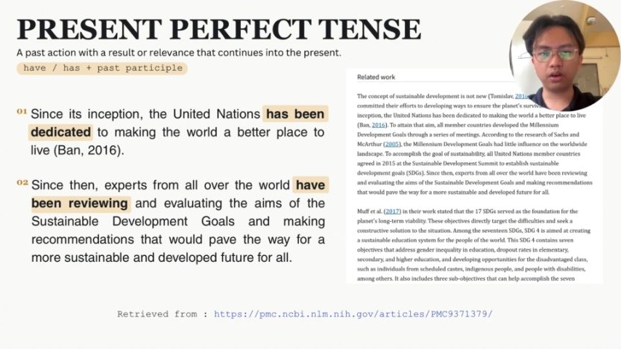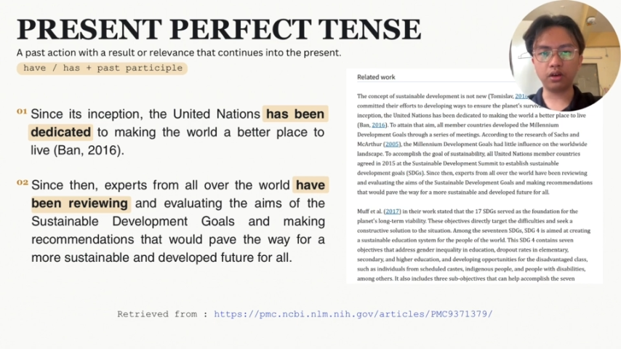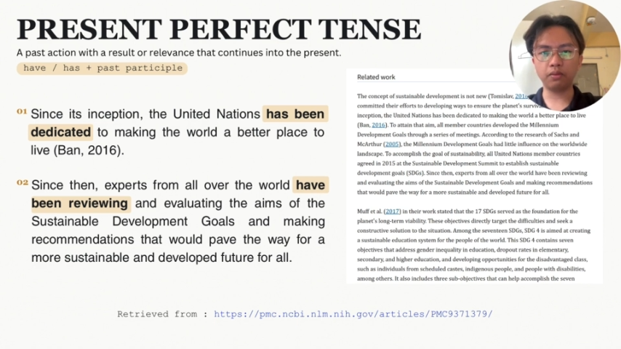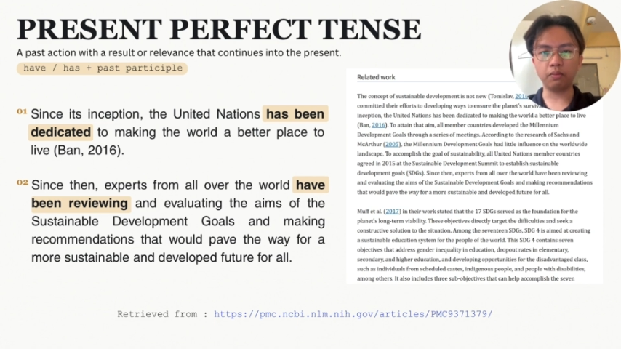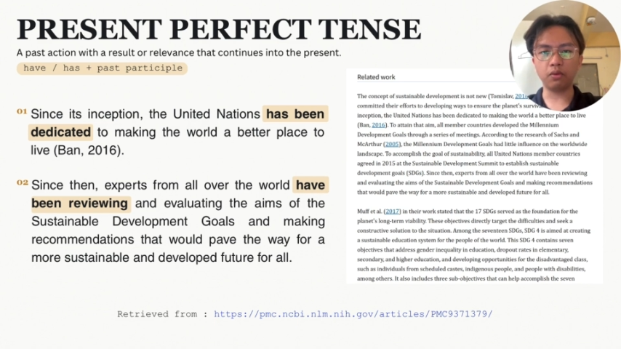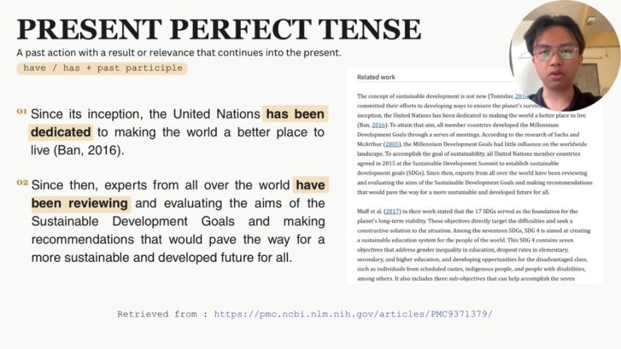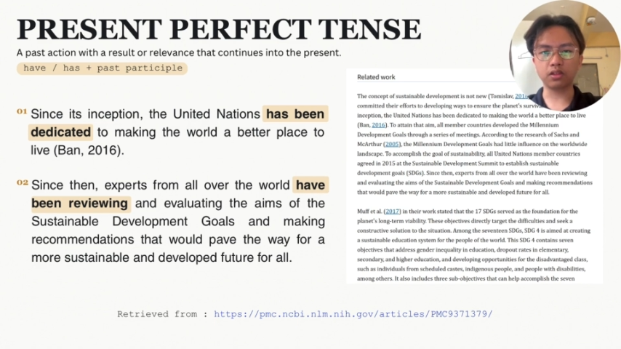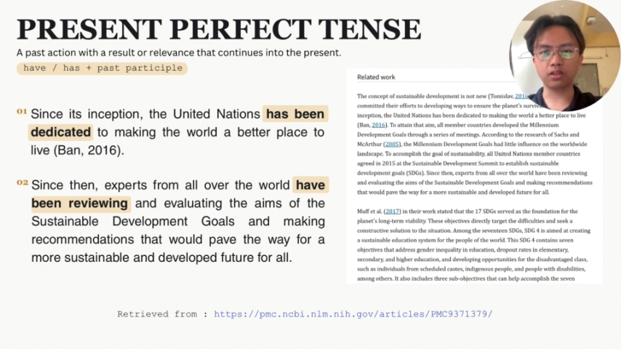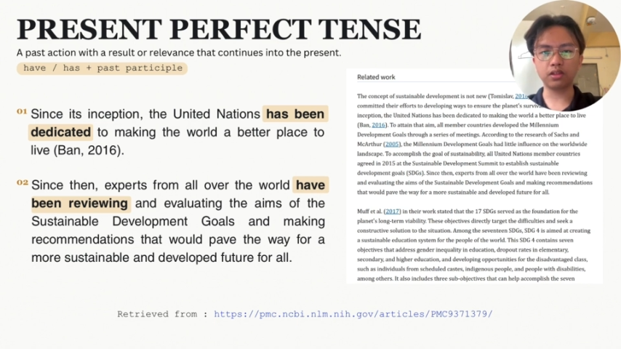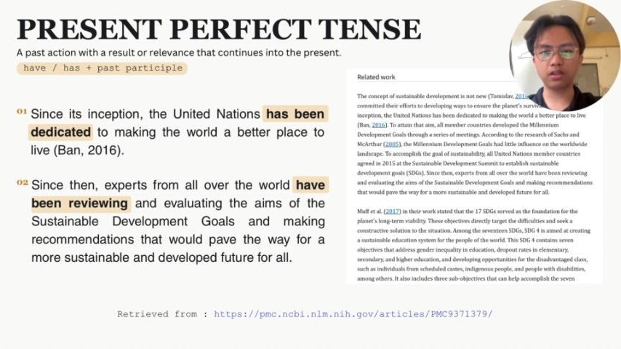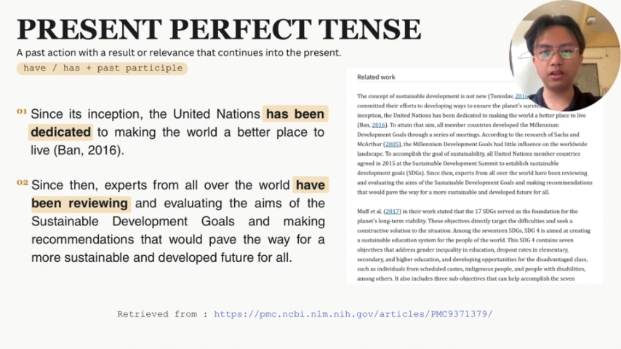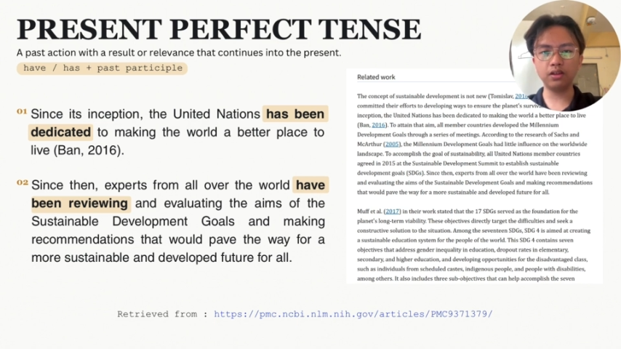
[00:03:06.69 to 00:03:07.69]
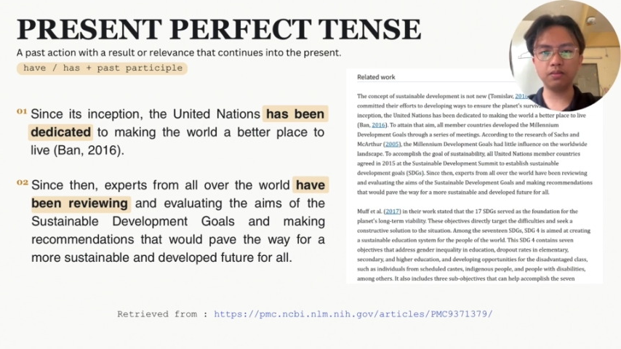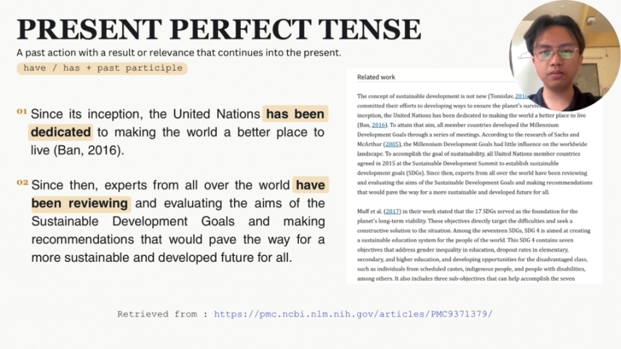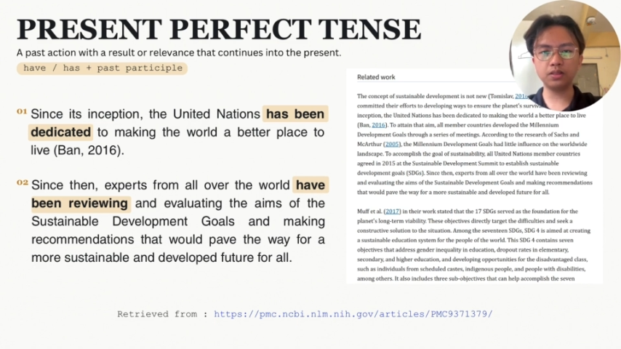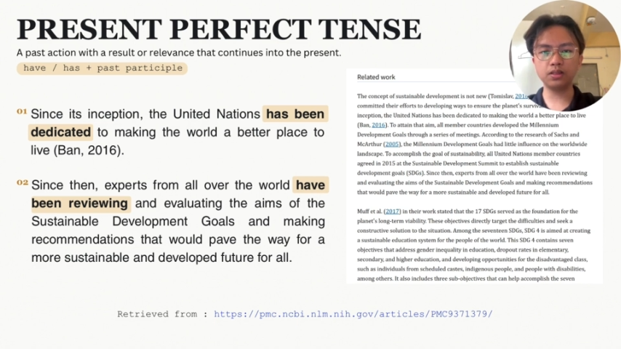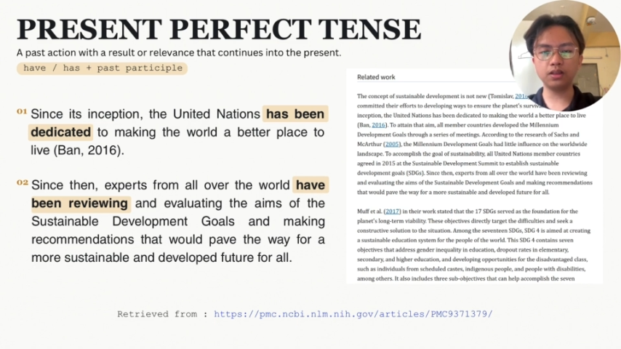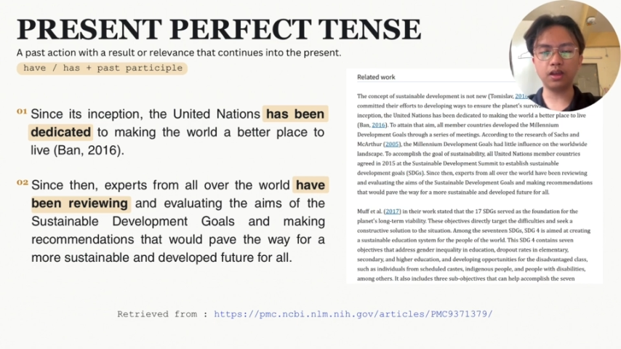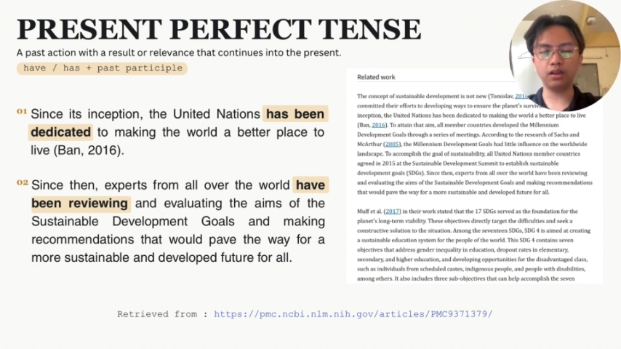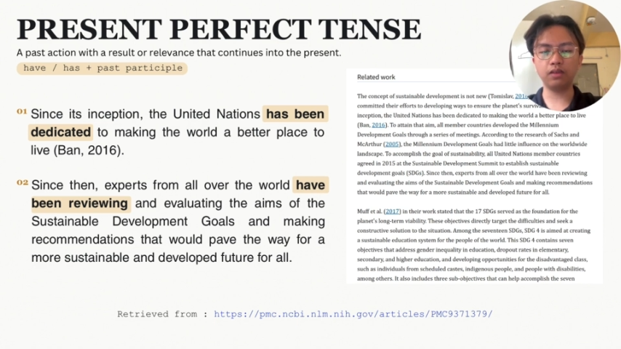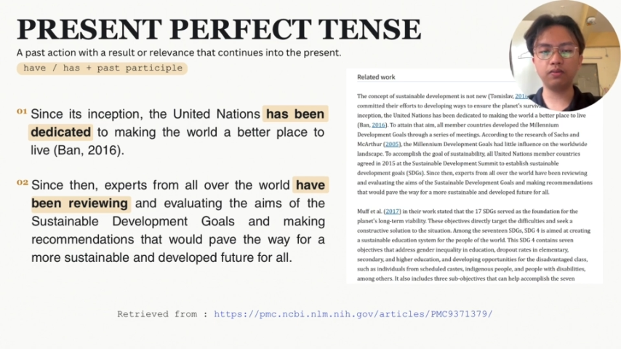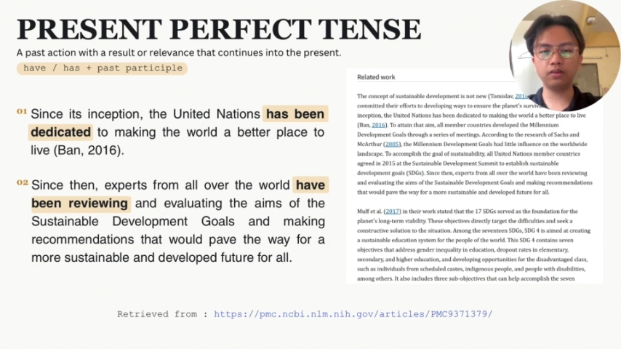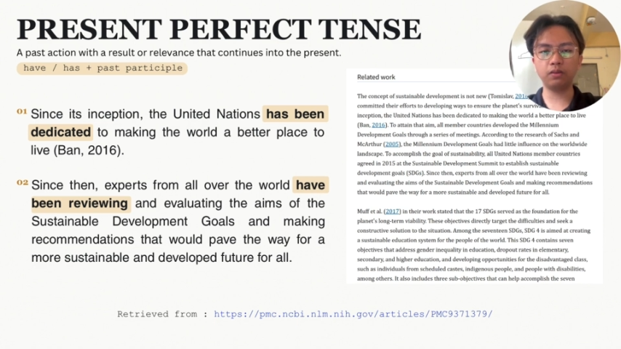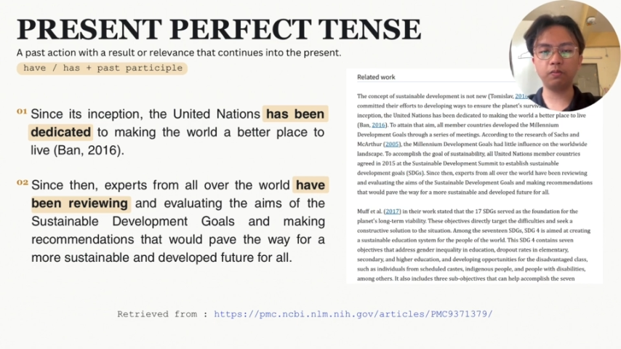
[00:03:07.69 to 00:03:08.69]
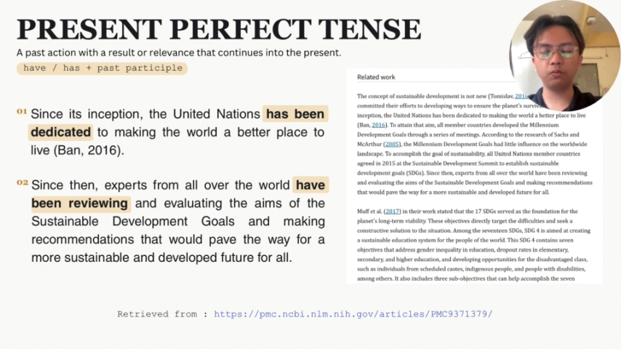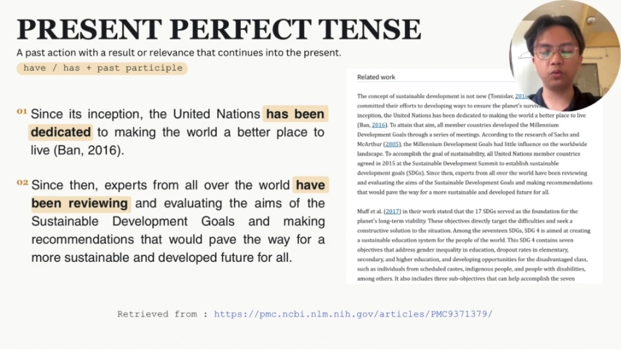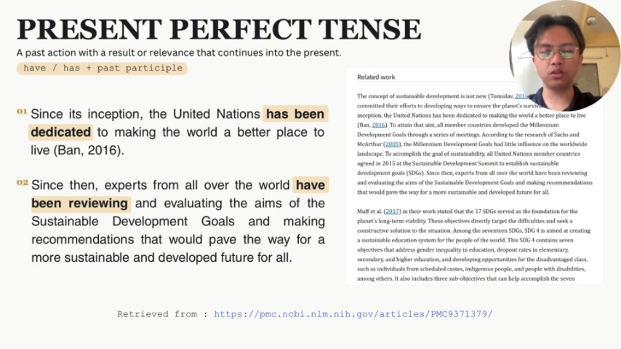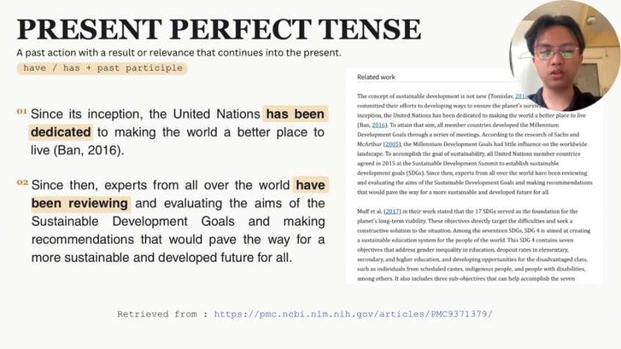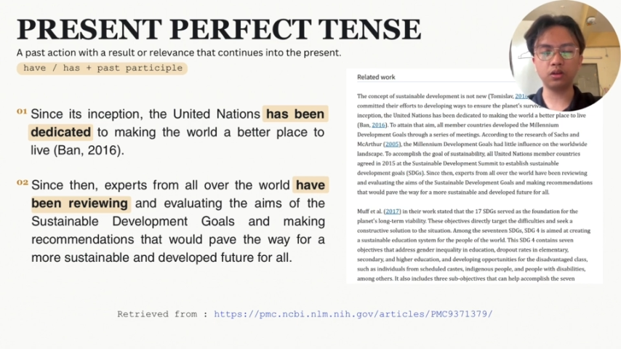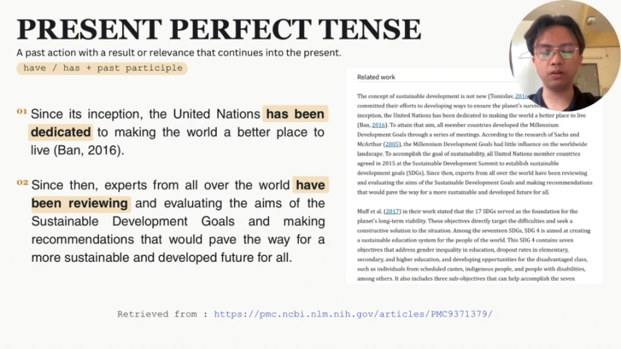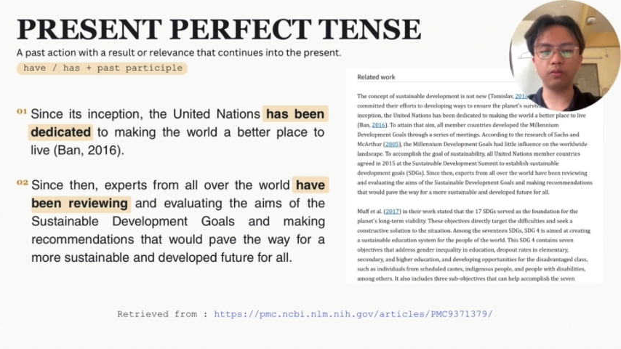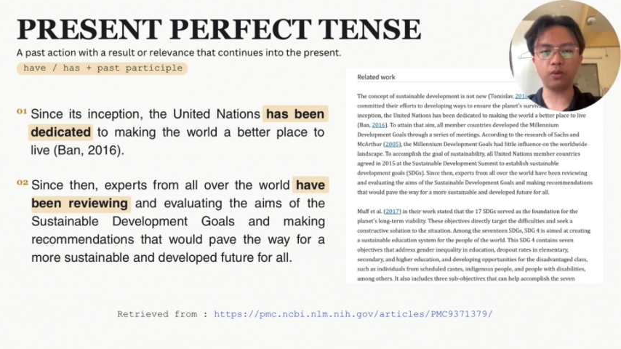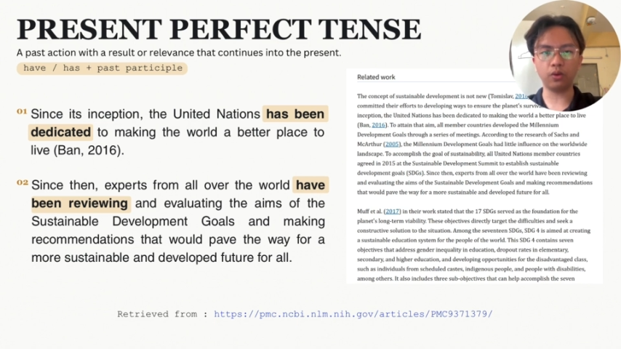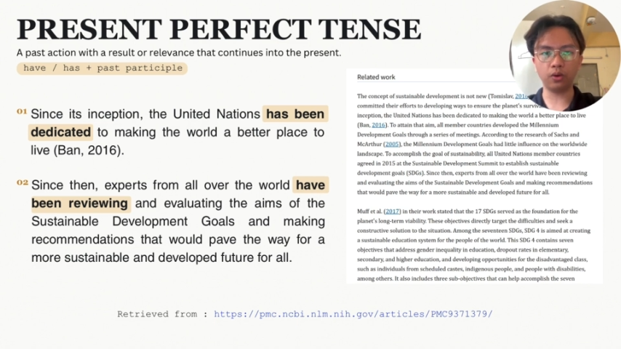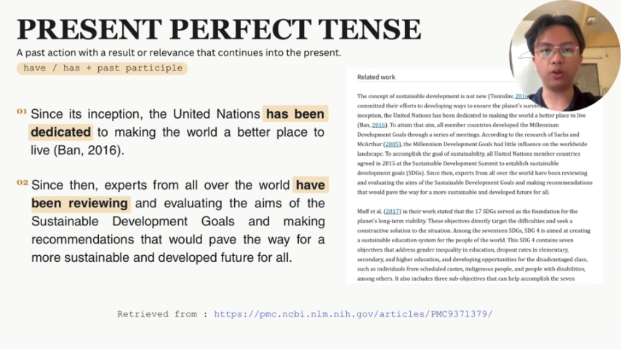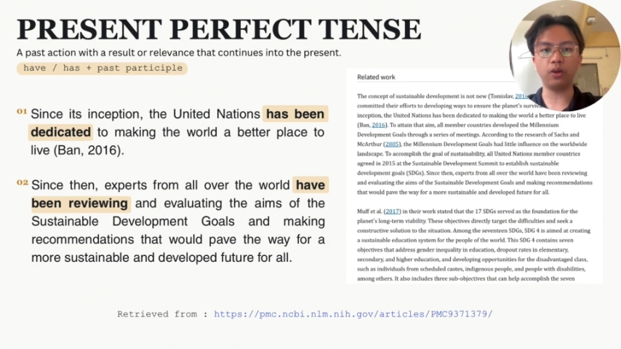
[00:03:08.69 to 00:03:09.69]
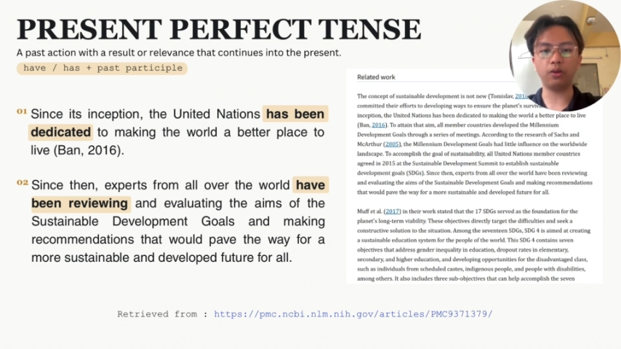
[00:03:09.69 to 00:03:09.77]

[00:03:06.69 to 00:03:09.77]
a more sustainable and developed future for all.